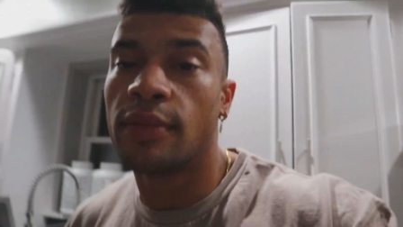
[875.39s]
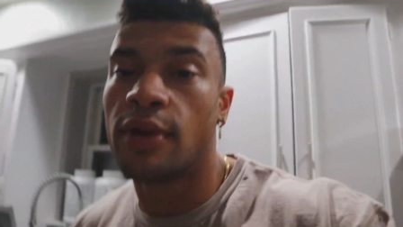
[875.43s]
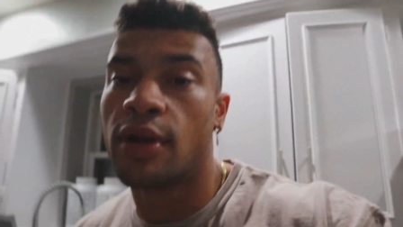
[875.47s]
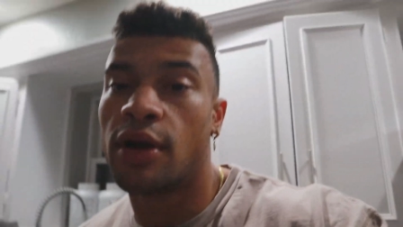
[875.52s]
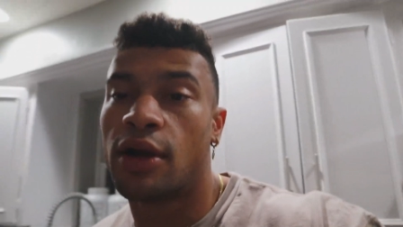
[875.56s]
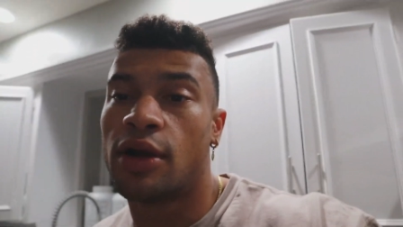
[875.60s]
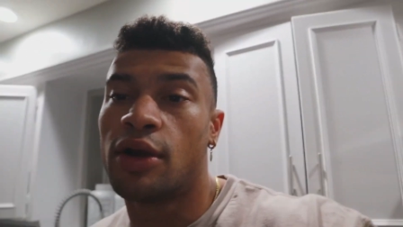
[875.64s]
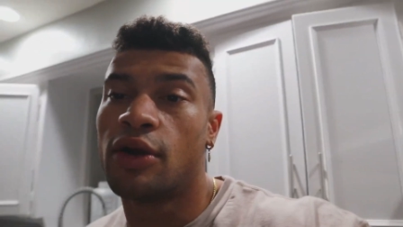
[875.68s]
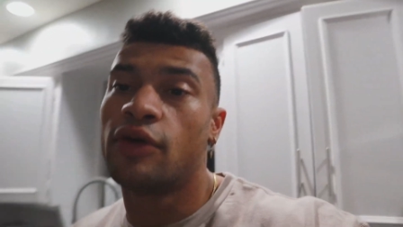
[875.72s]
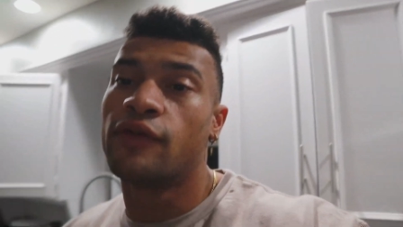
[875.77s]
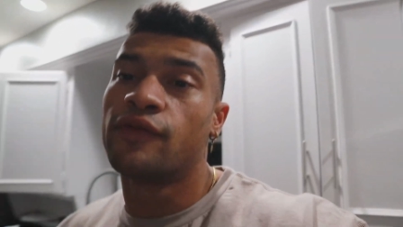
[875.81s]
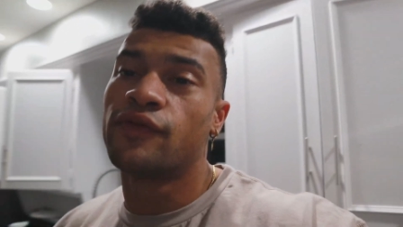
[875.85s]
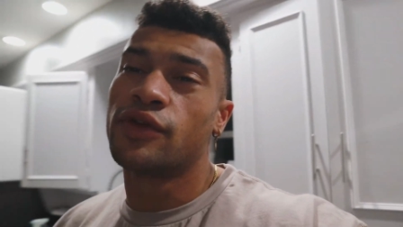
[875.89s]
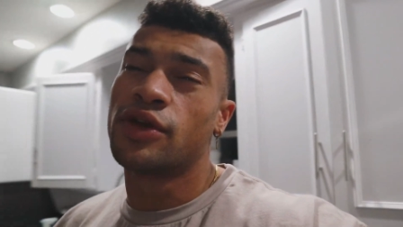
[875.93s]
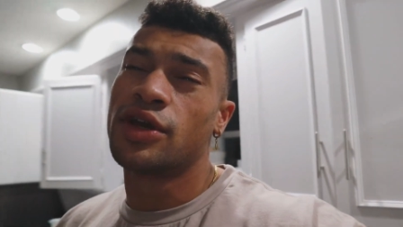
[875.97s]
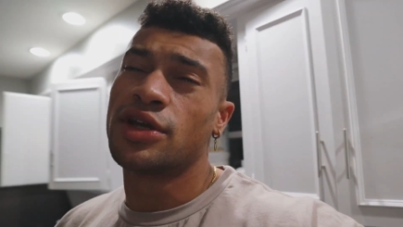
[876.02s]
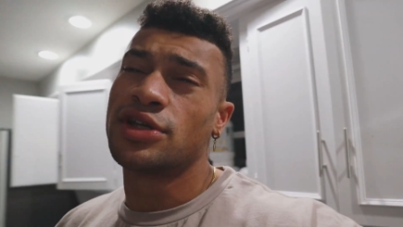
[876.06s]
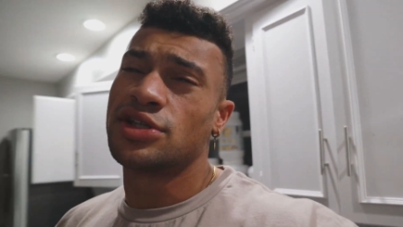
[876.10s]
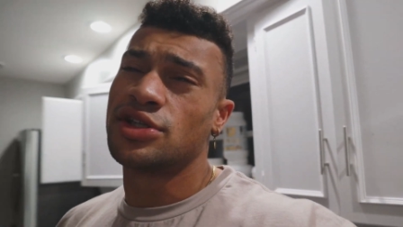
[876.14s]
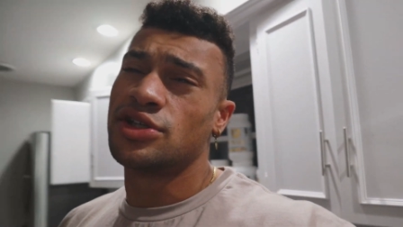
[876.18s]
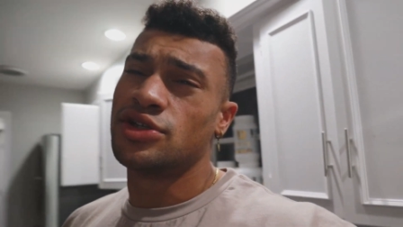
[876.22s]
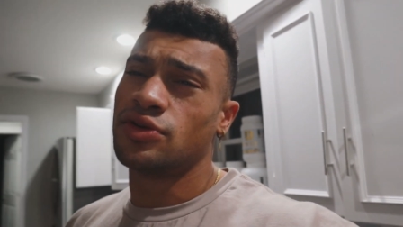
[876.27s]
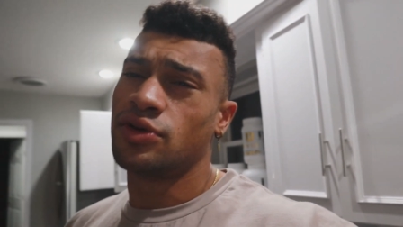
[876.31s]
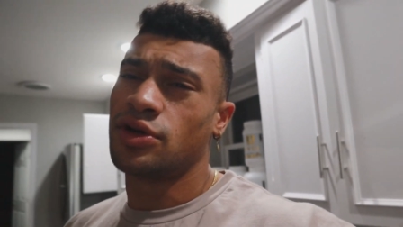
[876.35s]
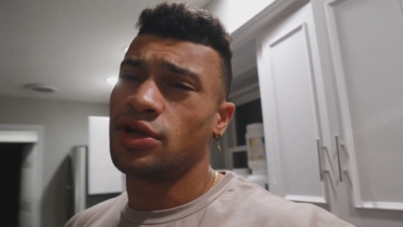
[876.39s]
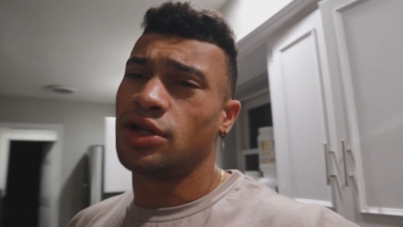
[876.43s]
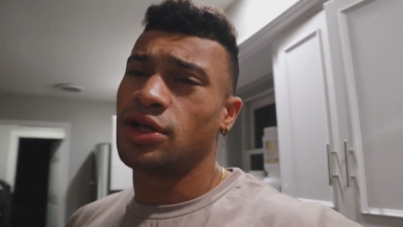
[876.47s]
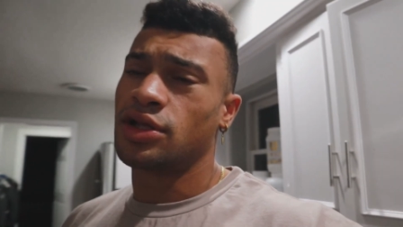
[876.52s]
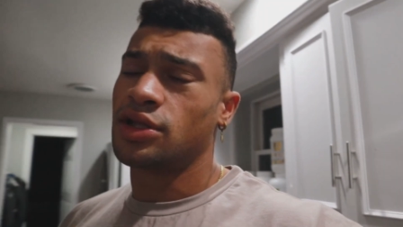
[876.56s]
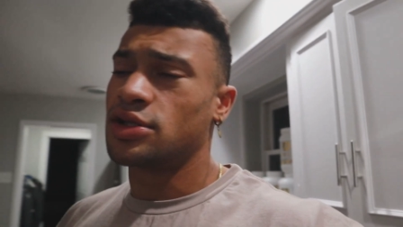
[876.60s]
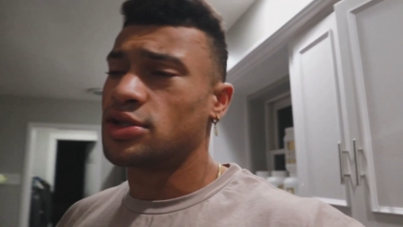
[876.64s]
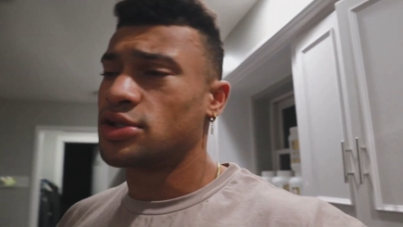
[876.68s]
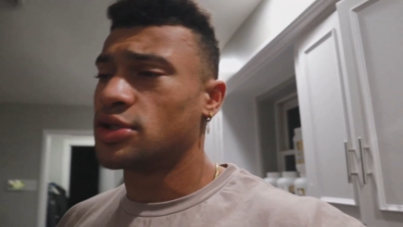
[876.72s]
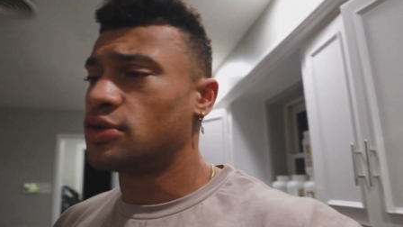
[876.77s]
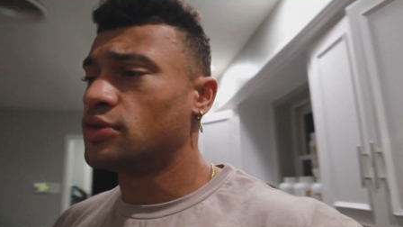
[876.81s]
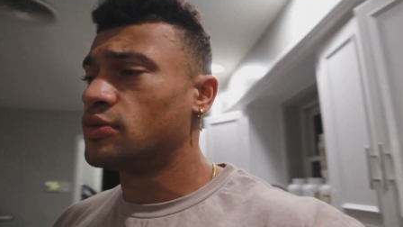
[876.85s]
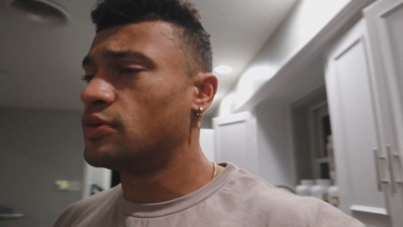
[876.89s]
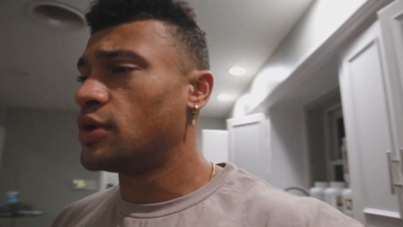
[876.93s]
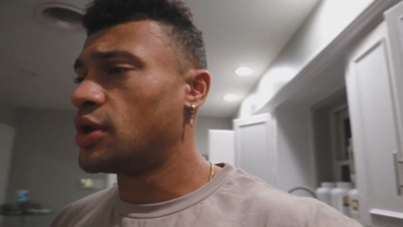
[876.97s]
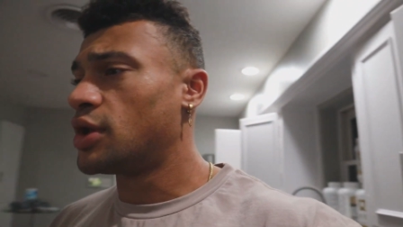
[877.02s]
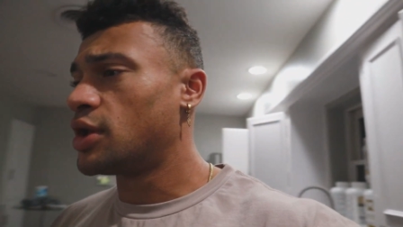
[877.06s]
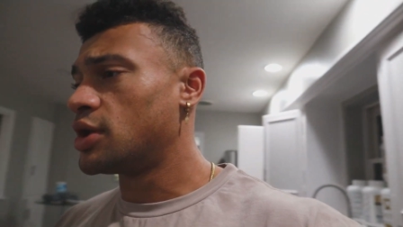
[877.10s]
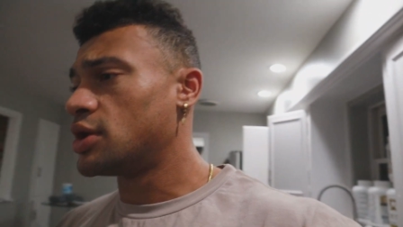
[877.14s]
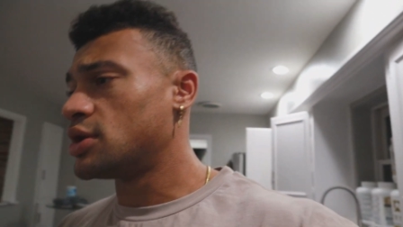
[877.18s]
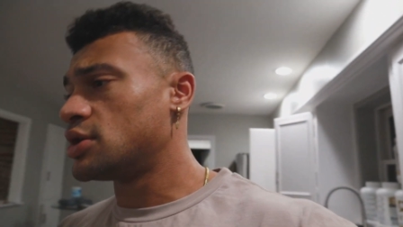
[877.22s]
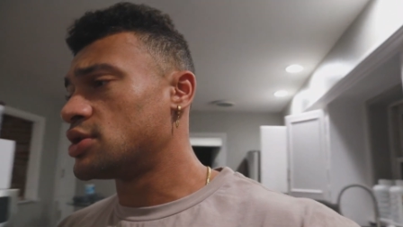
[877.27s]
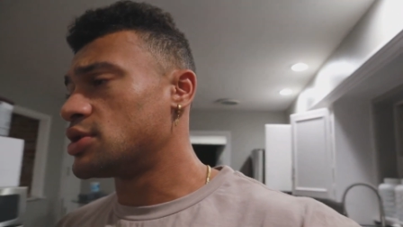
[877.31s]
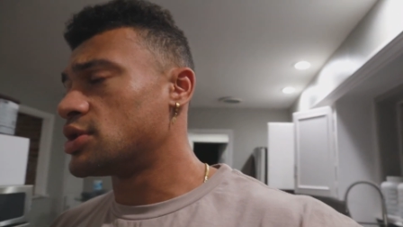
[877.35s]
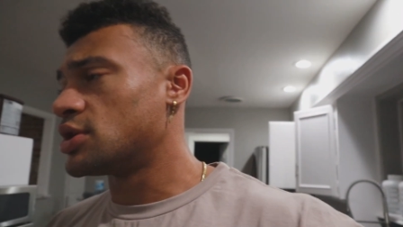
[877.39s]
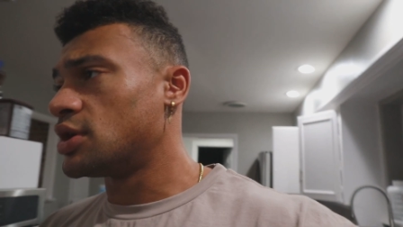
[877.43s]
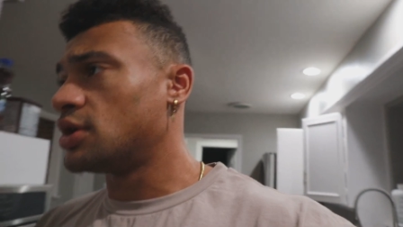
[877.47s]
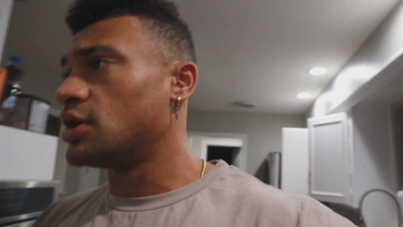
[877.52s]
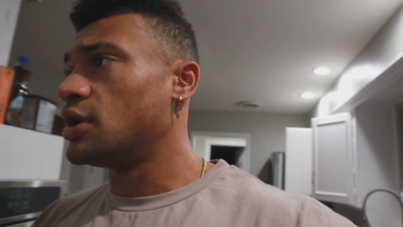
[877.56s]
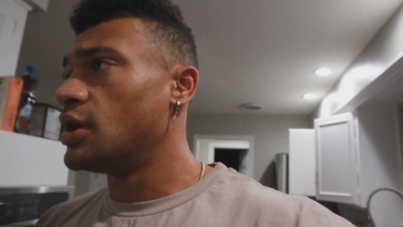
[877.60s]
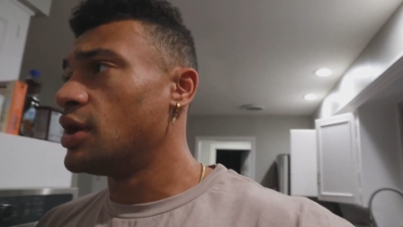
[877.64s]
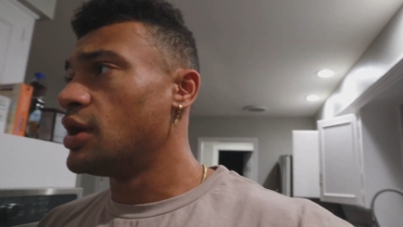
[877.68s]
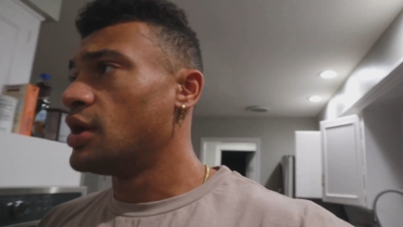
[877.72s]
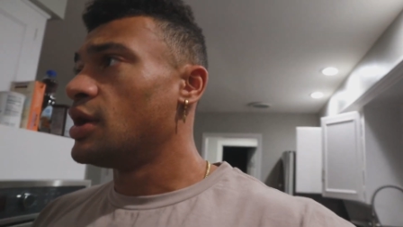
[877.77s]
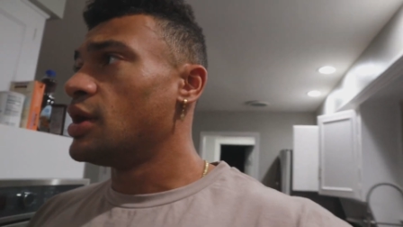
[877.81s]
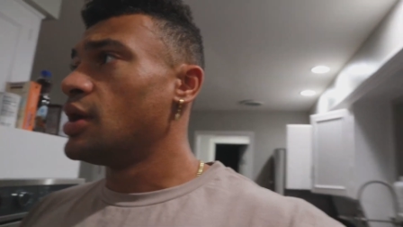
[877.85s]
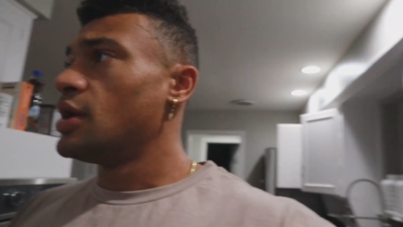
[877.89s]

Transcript: Hopefully you guys enjoyed like this Q&A and shit.